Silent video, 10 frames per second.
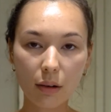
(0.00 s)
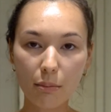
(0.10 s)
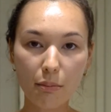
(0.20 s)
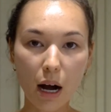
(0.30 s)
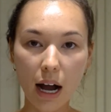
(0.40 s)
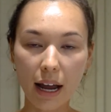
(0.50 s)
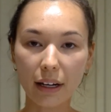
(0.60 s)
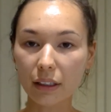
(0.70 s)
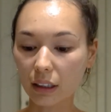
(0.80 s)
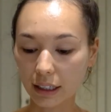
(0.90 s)

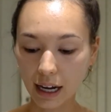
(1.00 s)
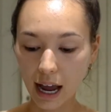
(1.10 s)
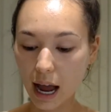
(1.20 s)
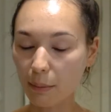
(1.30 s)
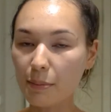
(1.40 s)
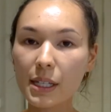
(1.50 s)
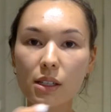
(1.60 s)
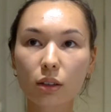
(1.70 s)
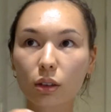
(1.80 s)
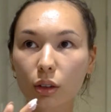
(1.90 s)
my like
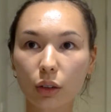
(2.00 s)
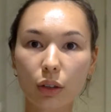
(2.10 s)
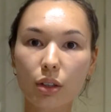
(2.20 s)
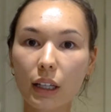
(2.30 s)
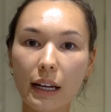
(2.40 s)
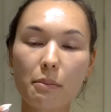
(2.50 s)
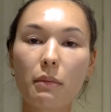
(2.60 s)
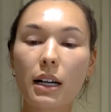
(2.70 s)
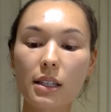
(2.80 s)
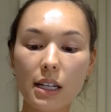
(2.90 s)
absolute like
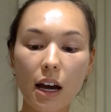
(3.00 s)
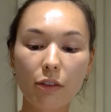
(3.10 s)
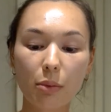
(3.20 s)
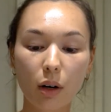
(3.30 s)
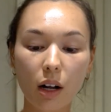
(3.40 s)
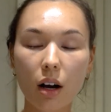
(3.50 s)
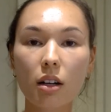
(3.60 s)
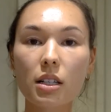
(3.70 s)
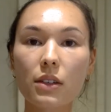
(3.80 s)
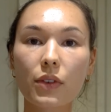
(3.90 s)
must-have
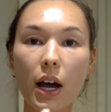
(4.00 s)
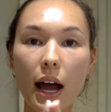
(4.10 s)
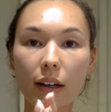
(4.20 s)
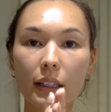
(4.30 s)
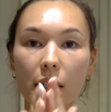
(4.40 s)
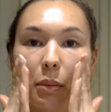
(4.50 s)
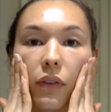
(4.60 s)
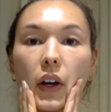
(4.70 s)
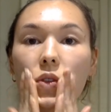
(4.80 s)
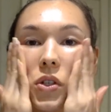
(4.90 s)
products for acne
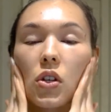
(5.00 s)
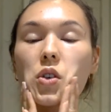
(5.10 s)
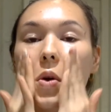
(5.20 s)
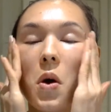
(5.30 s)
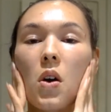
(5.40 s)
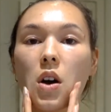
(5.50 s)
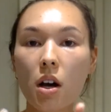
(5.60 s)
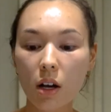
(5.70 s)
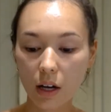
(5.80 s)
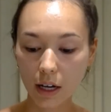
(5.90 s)
prevention.
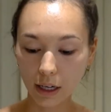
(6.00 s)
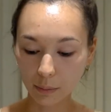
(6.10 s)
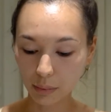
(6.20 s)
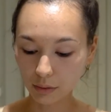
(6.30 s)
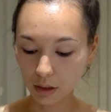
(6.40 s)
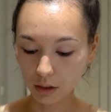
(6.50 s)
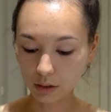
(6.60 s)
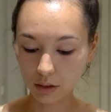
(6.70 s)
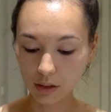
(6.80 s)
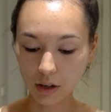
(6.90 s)
And
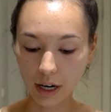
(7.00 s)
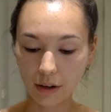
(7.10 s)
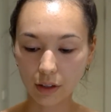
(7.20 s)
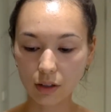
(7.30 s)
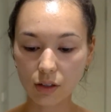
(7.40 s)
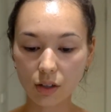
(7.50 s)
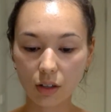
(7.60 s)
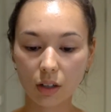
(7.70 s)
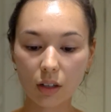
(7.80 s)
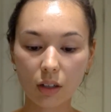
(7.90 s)
sorry, I forgot to show
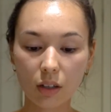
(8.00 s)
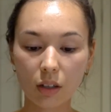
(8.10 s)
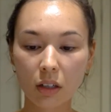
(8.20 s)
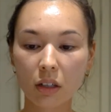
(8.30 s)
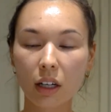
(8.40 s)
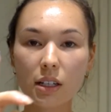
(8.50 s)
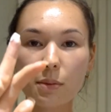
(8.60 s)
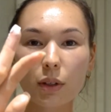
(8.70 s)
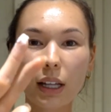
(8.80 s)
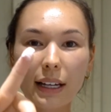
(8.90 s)
you. I
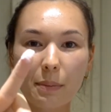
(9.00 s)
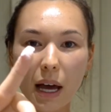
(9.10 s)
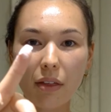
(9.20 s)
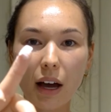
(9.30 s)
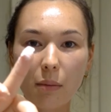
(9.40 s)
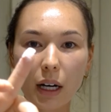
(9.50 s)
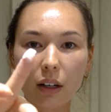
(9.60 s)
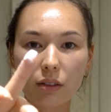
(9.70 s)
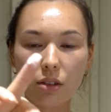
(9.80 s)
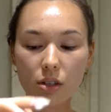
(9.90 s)
just put like about that
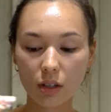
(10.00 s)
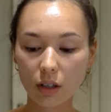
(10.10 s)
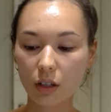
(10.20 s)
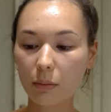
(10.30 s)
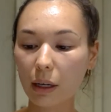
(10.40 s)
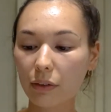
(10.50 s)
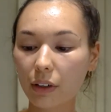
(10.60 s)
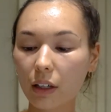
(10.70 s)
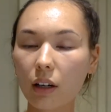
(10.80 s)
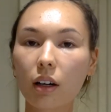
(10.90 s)
much on my
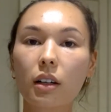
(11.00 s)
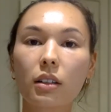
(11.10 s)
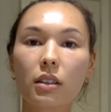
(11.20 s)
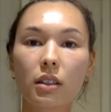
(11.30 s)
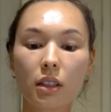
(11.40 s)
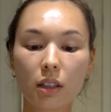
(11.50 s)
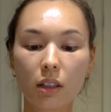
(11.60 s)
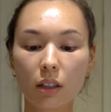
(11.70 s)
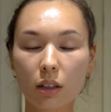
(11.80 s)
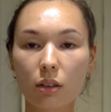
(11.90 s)
finger,
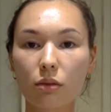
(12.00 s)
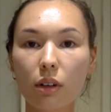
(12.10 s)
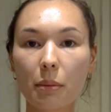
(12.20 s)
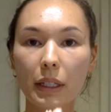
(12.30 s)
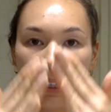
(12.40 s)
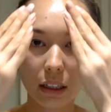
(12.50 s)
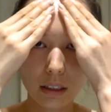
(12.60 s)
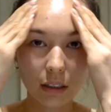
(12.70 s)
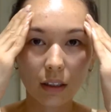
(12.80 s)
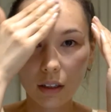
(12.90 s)
rub it
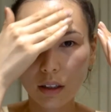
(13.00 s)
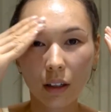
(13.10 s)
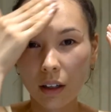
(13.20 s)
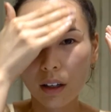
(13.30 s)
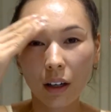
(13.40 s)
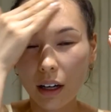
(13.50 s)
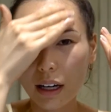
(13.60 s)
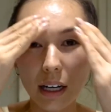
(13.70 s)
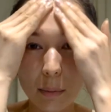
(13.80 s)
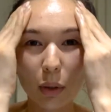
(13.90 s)
in,
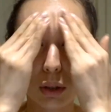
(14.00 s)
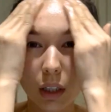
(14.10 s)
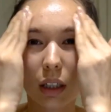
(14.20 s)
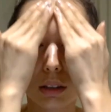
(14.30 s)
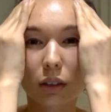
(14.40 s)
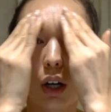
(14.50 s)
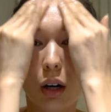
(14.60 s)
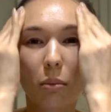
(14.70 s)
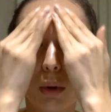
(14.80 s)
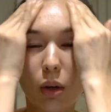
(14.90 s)
and I put a
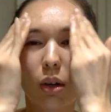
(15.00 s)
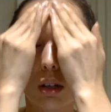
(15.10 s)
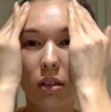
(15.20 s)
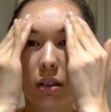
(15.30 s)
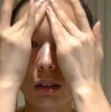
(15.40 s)
lot more